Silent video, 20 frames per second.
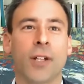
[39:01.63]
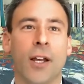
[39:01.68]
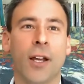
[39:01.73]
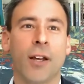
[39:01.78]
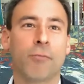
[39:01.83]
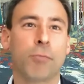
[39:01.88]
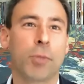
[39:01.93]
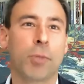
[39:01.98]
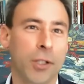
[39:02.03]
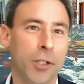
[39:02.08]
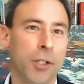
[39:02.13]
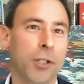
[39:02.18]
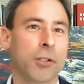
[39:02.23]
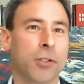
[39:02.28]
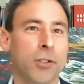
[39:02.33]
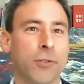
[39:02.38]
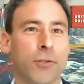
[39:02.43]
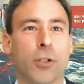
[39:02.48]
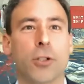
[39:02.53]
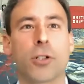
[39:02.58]
have political
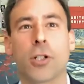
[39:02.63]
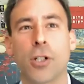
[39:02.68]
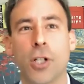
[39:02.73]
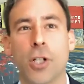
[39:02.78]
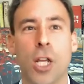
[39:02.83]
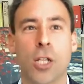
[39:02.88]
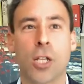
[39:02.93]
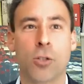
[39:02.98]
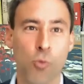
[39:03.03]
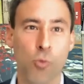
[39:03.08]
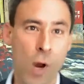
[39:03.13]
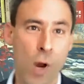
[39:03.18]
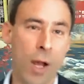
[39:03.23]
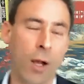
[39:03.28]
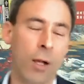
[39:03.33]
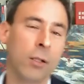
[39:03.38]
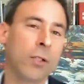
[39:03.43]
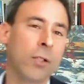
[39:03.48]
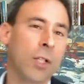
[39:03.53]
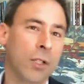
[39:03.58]
diversity as
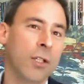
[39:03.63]
well.